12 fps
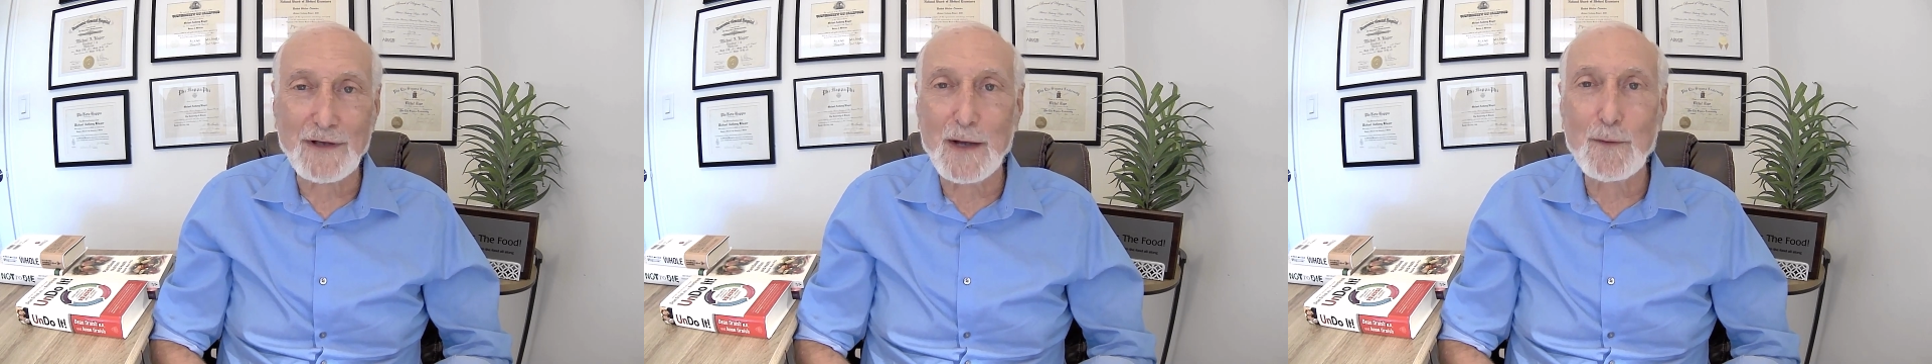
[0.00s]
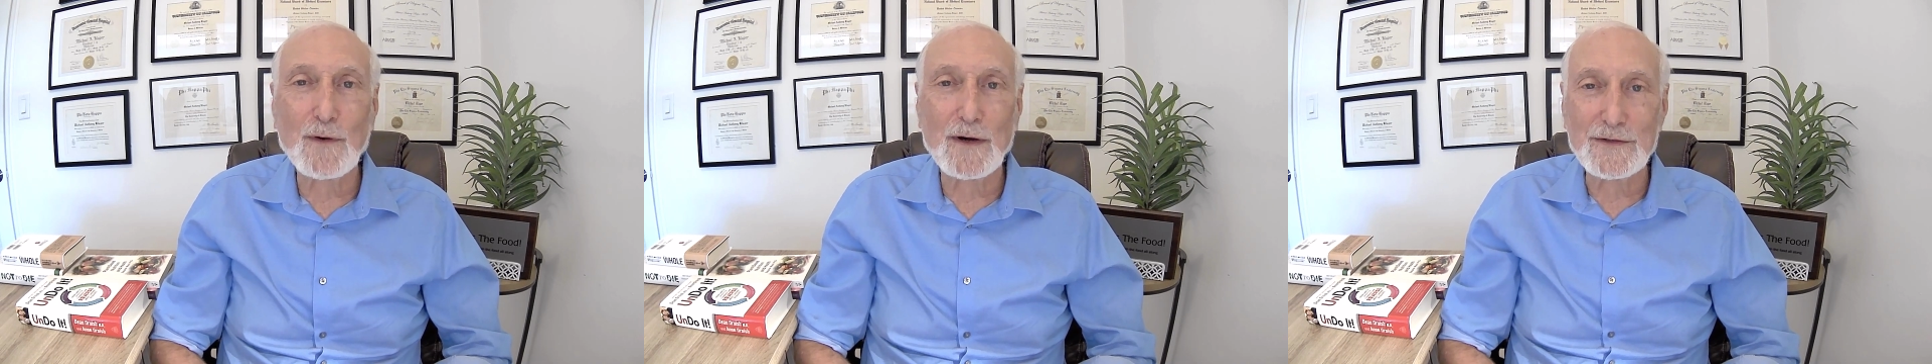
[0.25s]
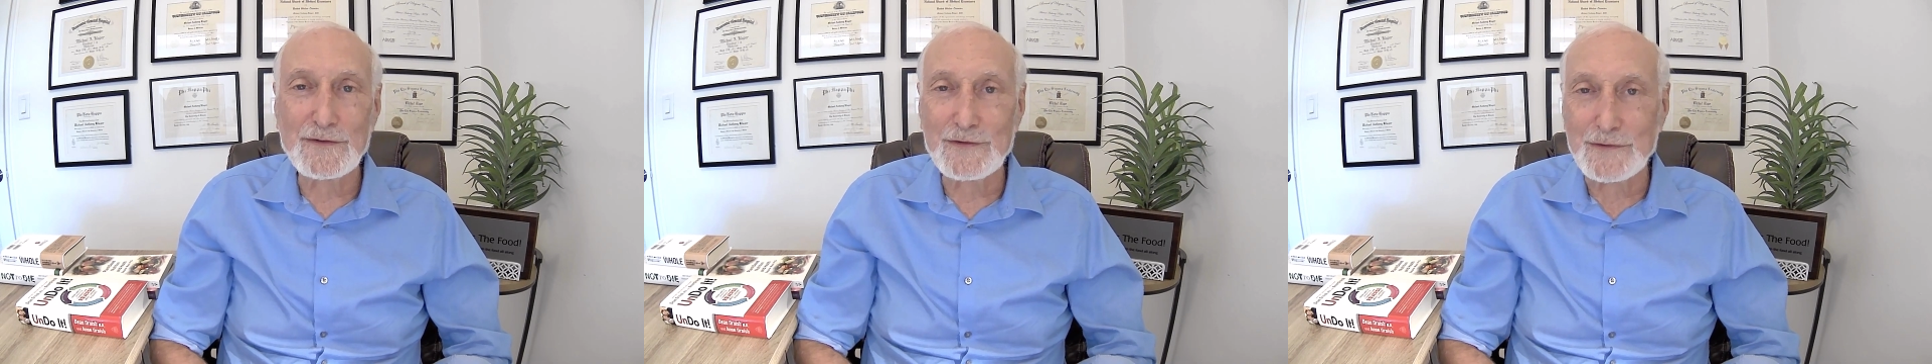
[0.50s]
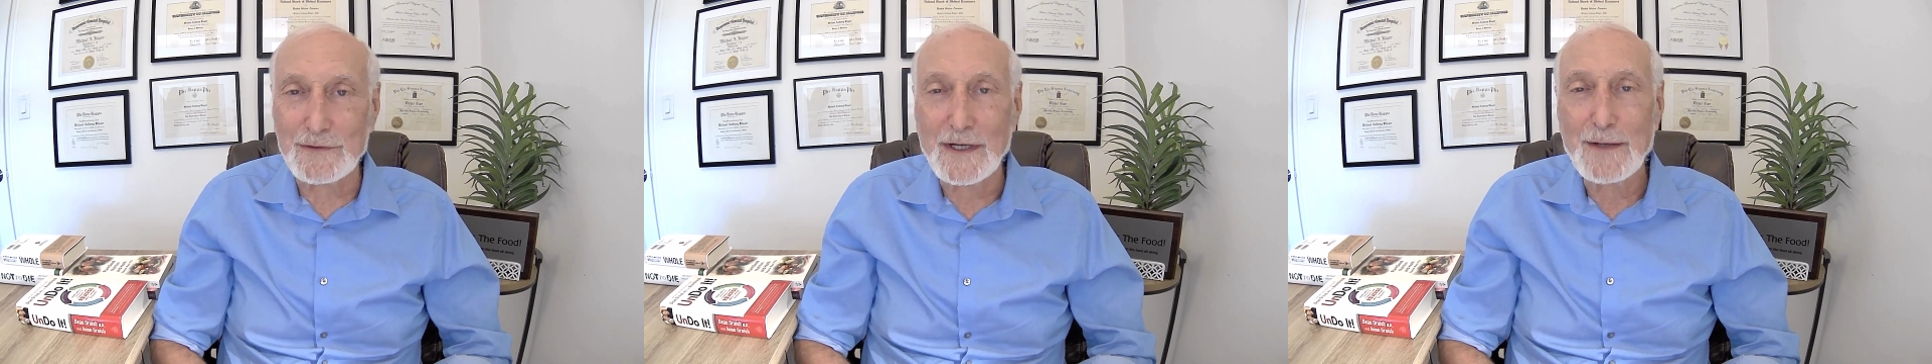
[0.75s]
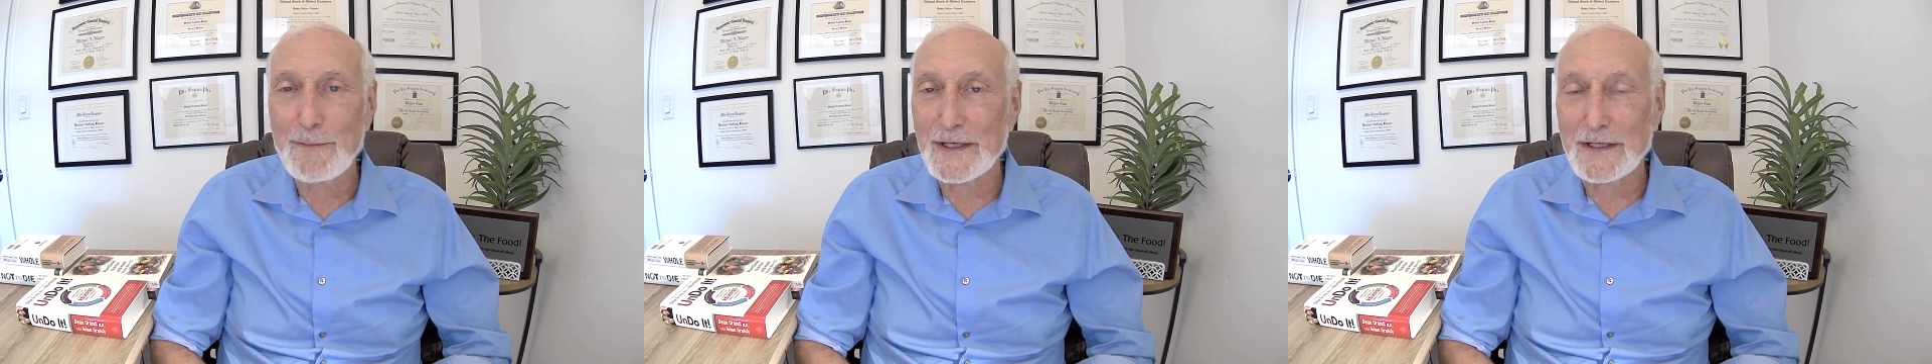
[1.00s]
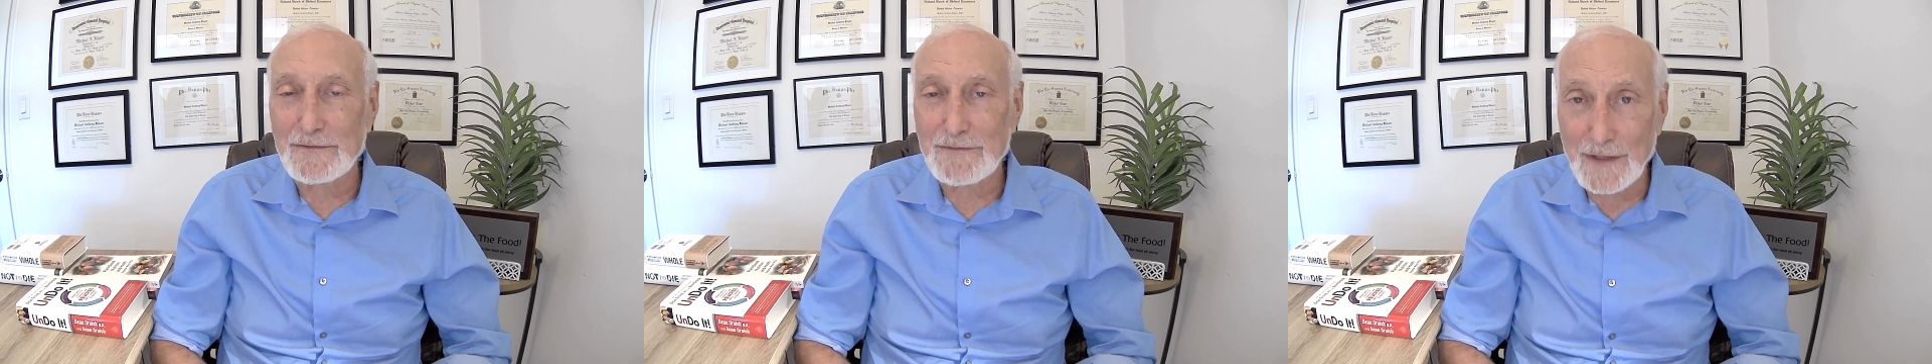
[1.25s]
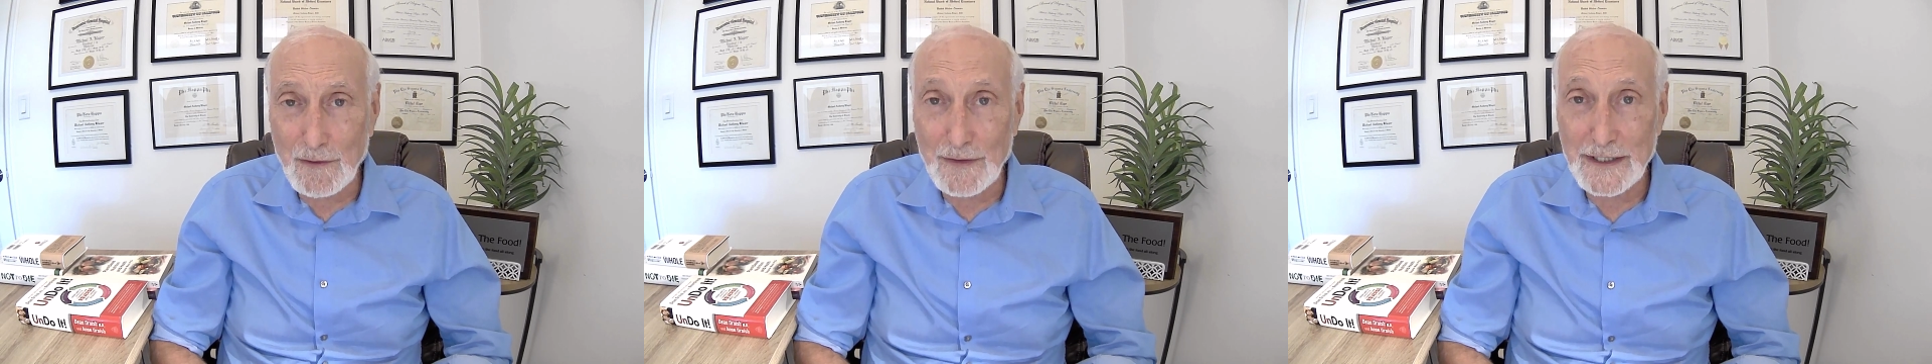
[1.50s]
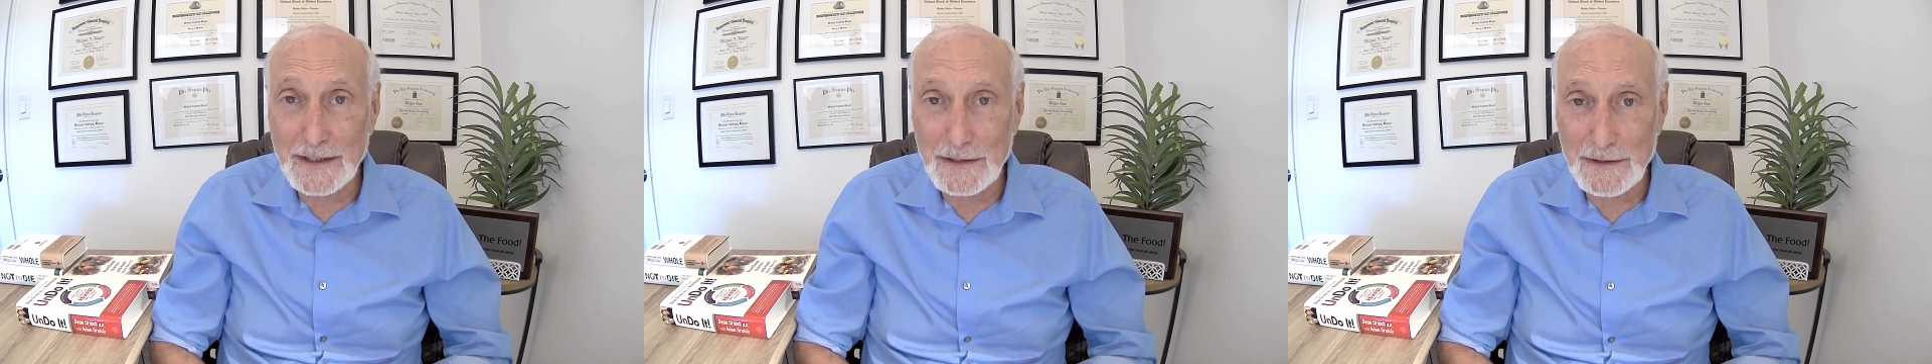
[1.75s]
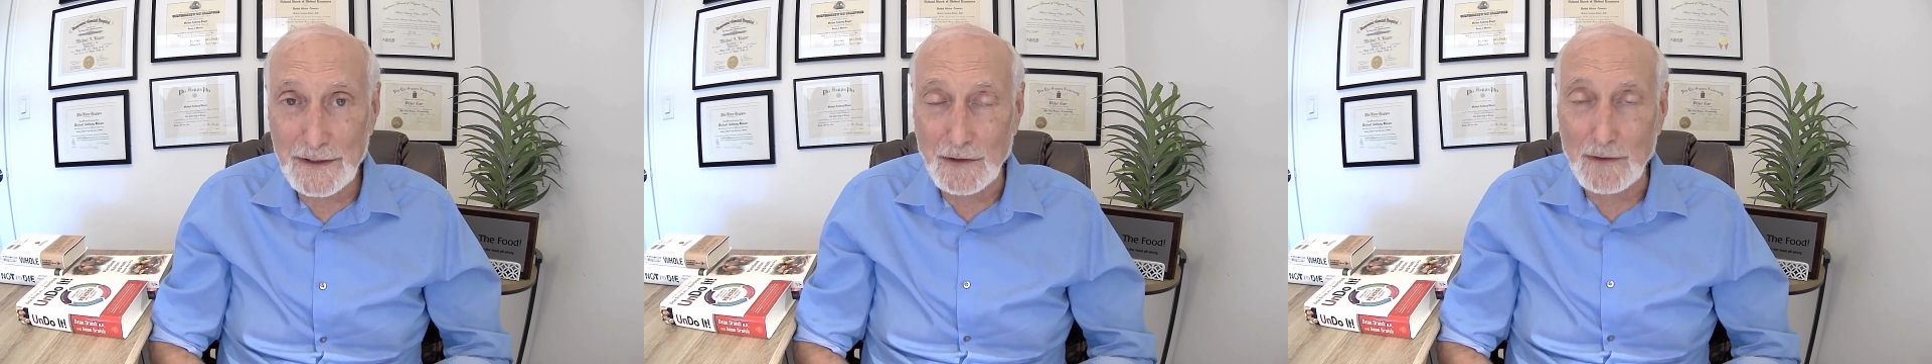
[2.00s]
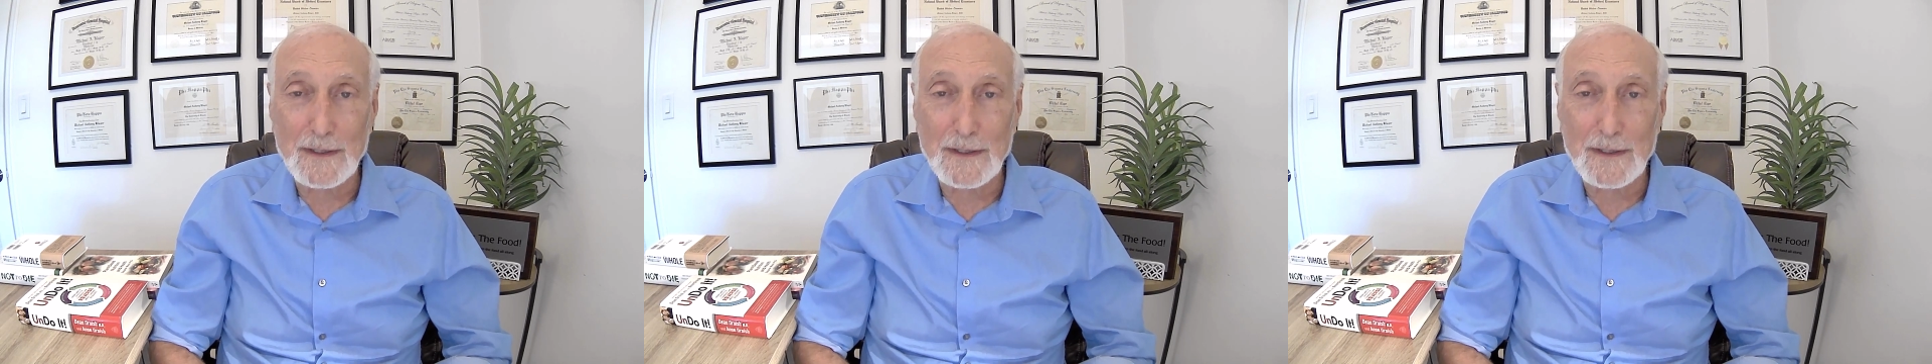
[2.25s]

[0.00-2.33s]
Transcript: I want to make it very clear